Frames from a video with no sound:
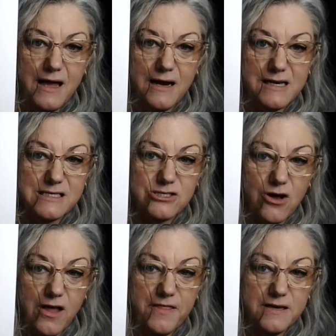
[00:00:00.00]
and I
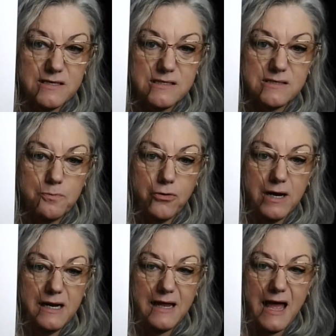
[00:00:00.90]
saw this
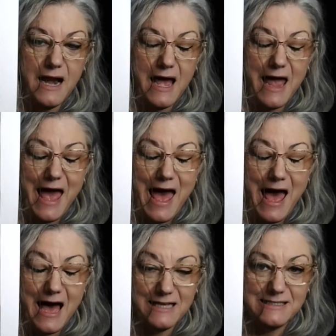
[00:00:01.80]
print and I
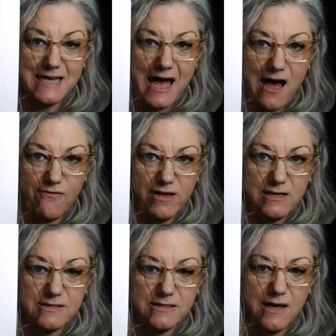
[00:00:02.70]
had to have
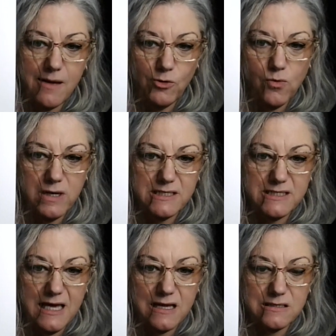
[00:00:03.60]
it. I'm going to
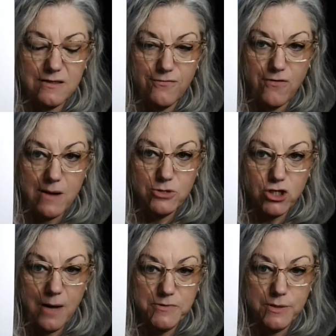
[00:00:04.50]
take it to the frame
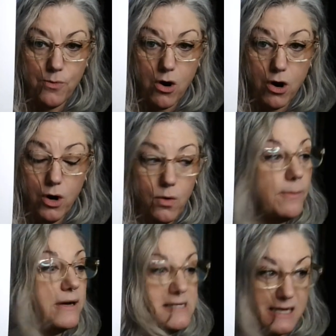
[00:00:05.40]
shop tomorrow.
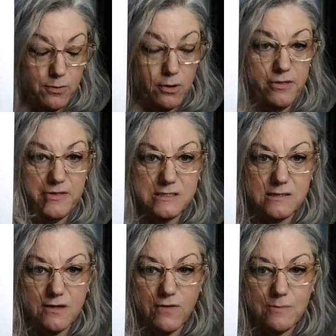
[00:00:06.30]
I'm going to take both of these
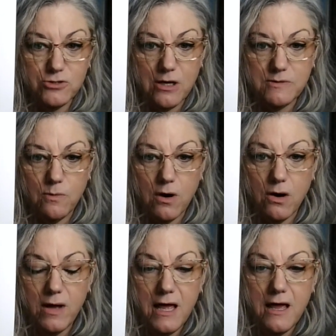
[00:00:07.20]
to the frame shop
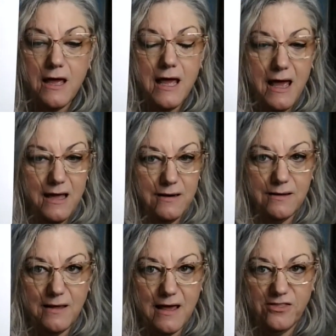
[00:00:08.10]
tomorrow
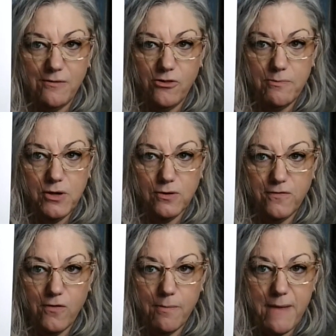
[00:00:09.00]
and get them the
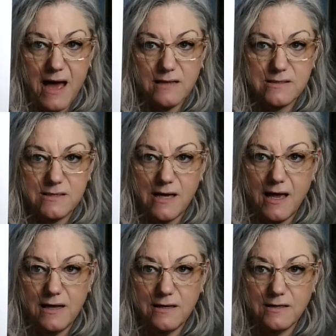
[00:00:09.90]
beautiful mats
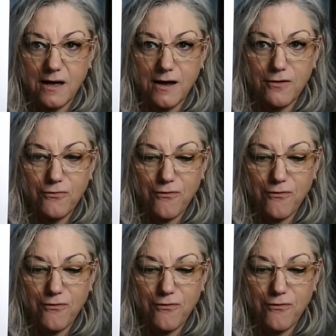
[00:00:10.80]
and uh,